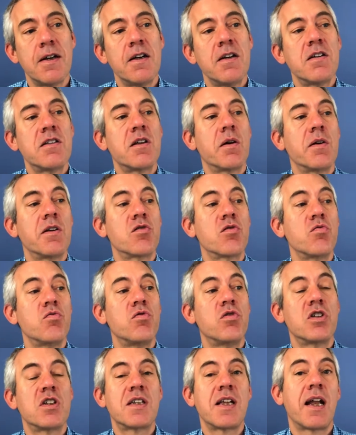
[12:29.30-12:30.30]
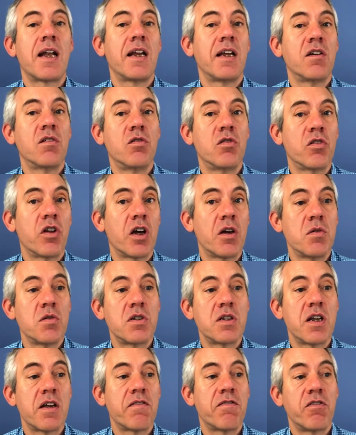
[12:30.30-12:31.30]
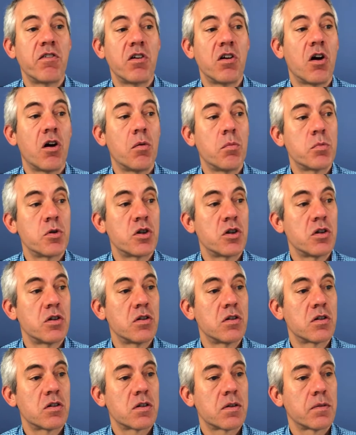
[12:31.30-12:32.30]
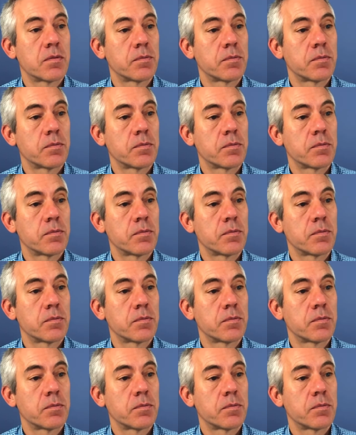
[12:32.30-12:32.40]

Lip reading: So it's understanding all those different options.